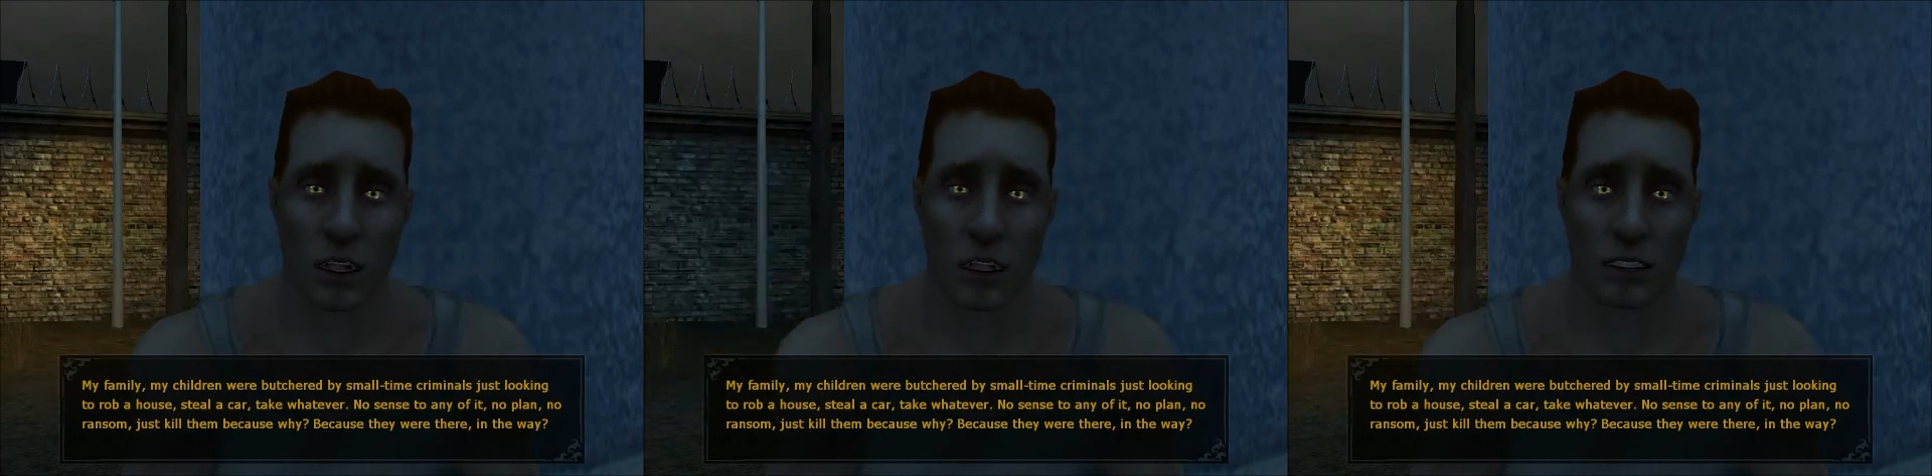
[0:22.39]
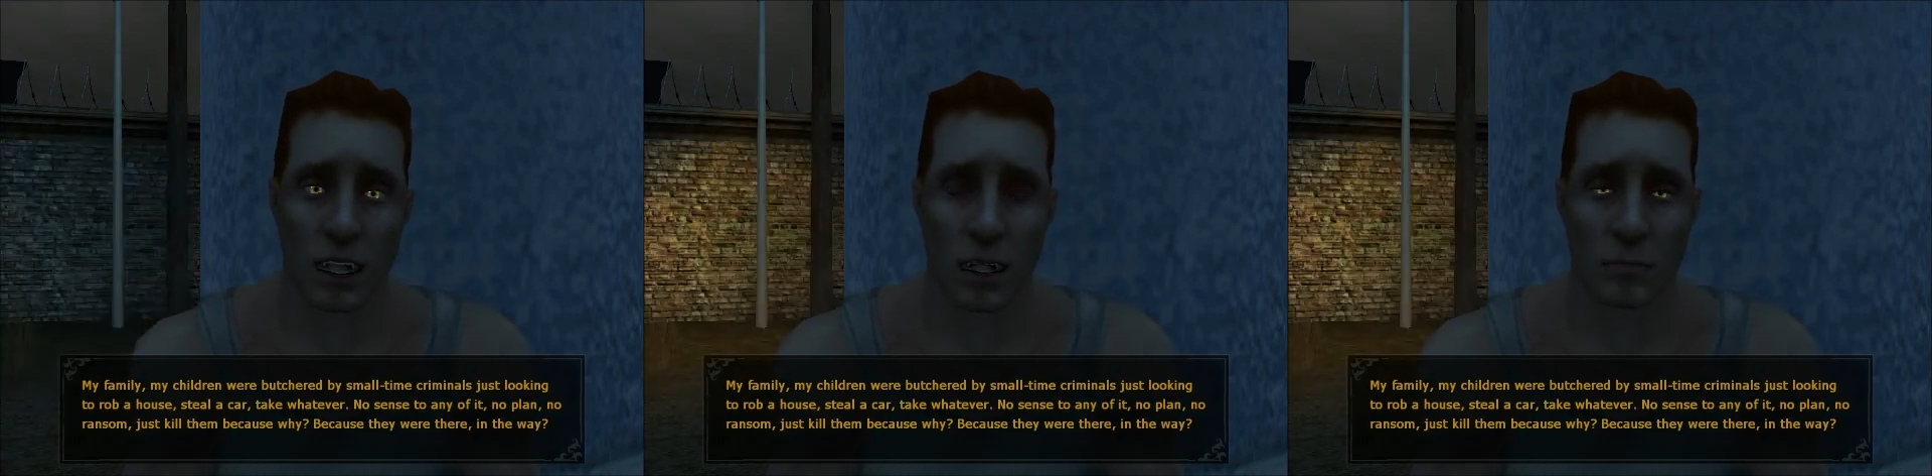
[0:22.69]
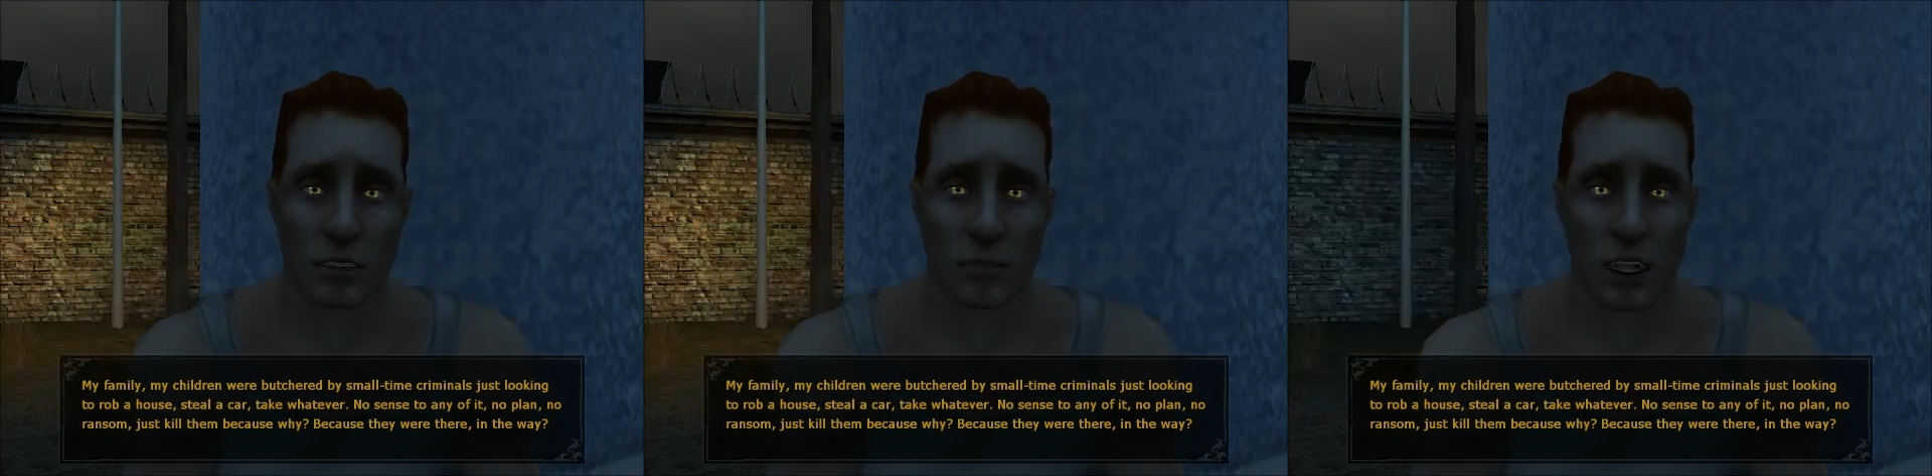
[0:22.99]
by
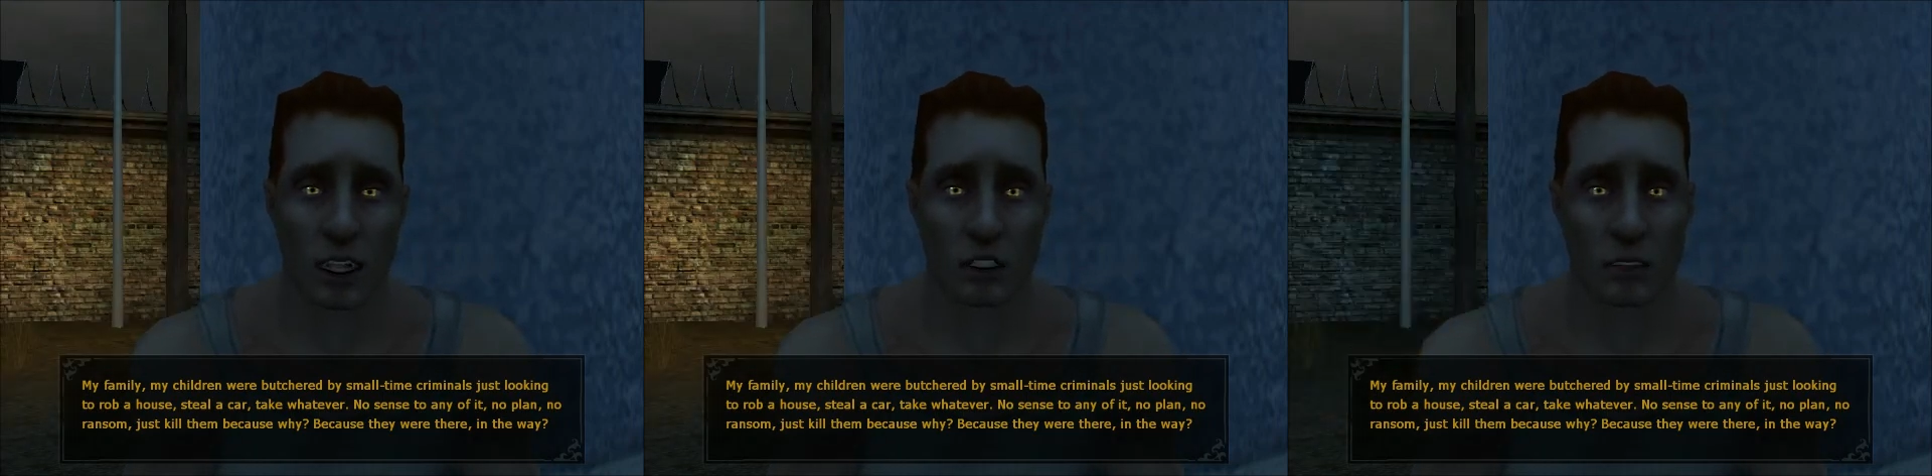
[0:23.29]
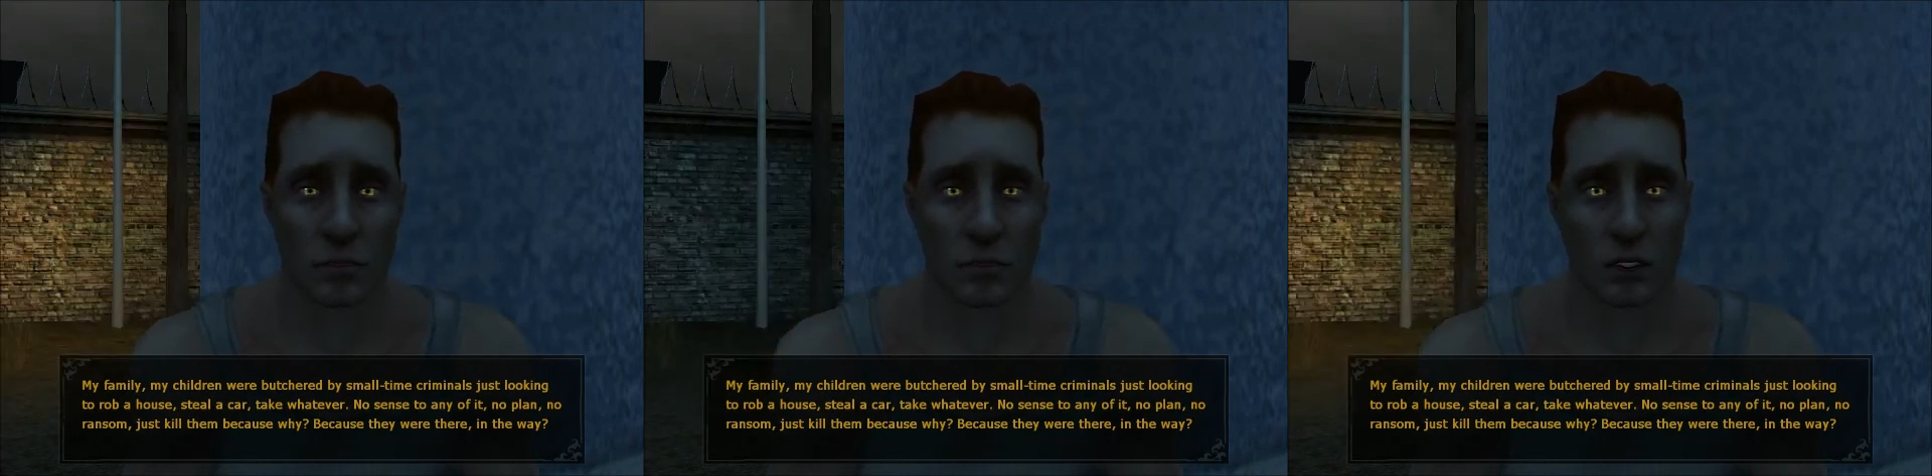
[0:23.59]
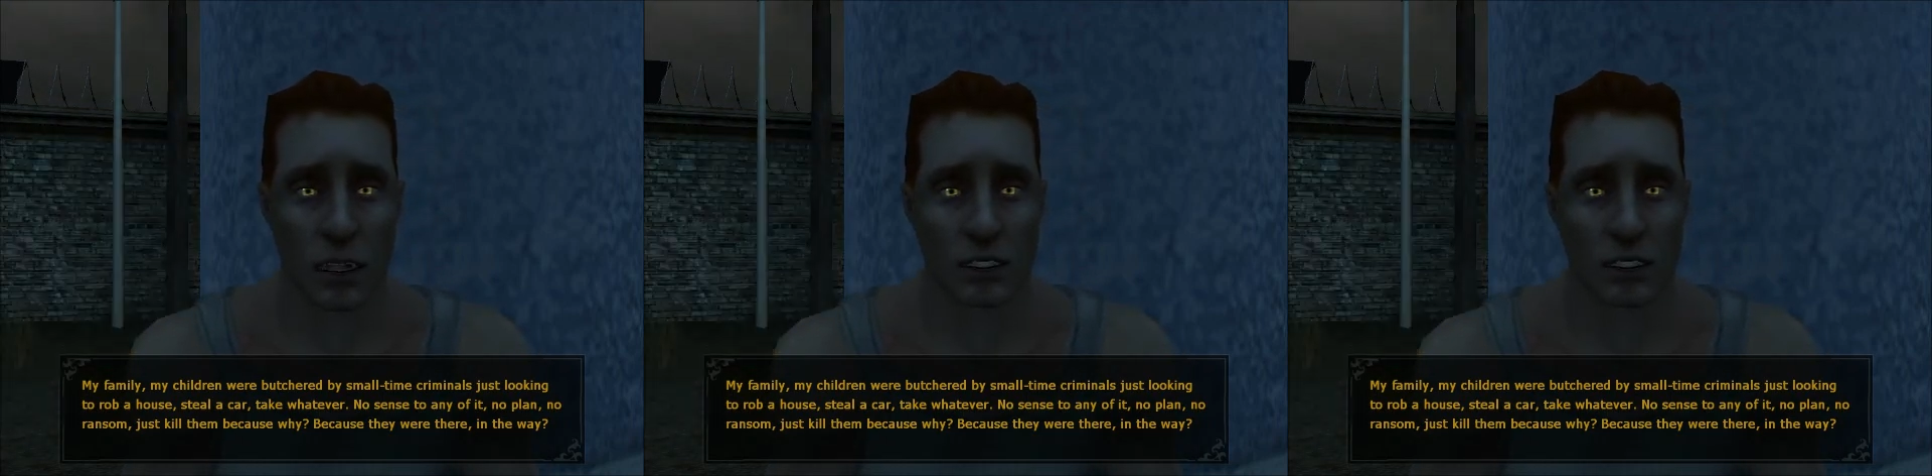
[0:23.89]
small-time criminals